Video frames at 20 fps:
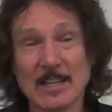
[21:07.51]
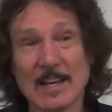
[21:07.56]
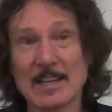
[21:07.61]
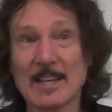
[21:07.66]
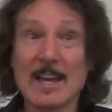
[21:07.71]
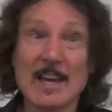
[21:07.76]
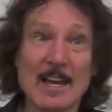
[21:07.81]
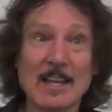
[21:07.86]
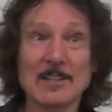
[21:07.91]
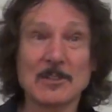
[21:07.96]
I
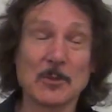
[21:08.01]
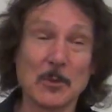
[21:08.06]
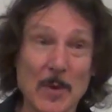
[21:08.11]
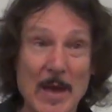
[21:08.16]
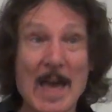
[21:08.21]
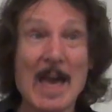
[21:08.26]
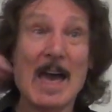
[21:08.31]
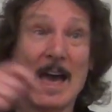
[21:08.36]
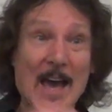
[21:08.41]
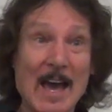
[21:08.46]
had
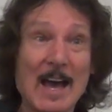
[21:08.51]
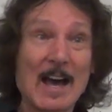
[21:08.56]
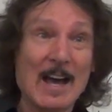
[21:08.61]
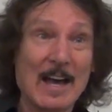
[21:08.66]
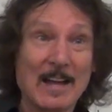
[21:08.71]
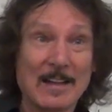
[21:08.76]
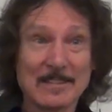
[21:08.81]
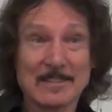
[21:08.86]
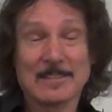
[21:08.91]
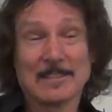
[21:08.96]
to
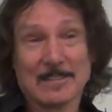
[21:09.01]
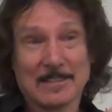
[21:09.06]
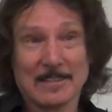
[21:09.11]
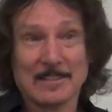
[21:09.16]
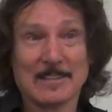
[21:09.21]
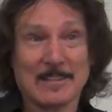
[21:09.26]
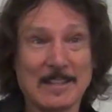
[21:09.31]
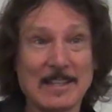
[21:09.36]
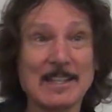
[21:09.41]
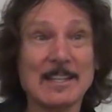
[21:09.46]
add
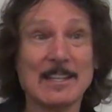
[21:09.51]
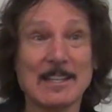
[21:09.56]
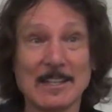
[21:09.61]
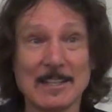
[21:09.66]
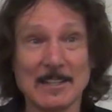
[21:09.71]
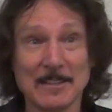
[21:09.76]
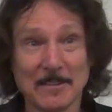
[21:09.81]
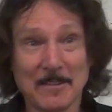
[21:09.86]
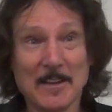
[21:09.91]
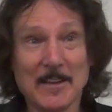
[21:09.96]
the
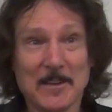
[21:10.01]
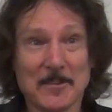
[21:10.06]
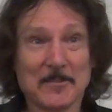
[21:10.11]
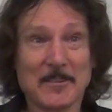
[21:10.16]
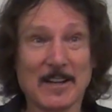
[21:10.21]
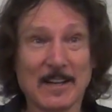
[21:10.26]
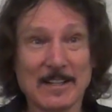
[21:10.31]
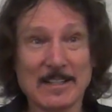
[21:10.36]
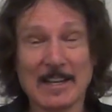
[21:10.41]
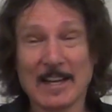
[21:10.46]
E, right?